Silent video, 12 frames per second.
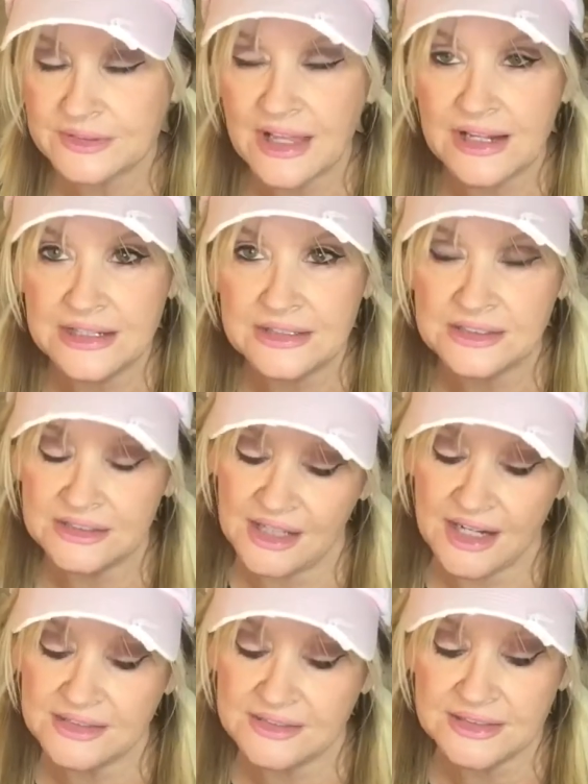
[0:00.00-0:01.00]
that
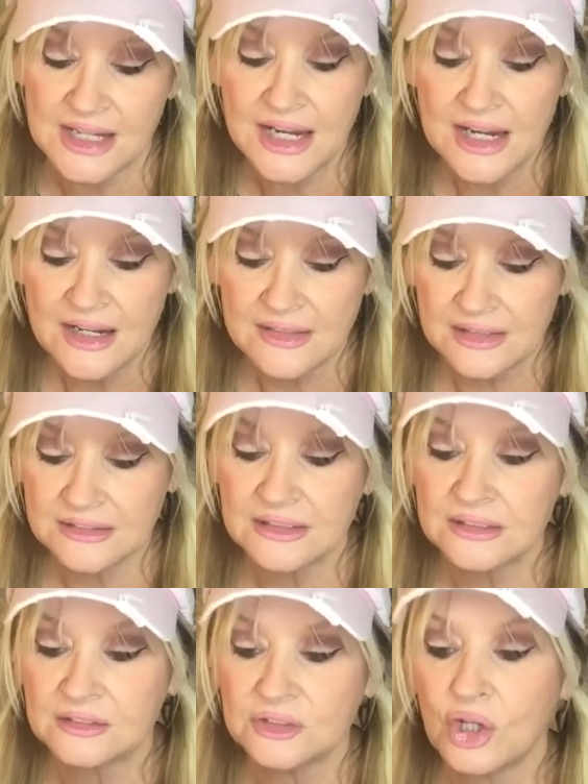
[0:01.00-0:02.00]
indicates that
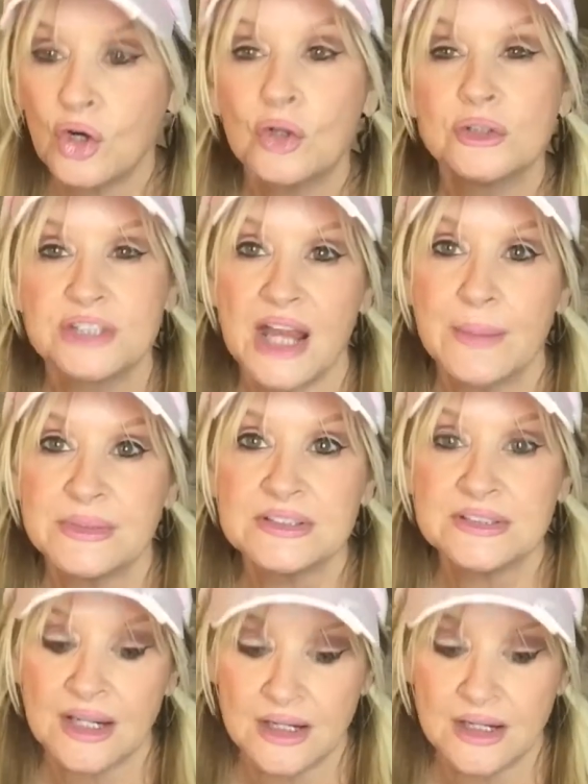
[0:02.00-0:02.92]
the curl time is up.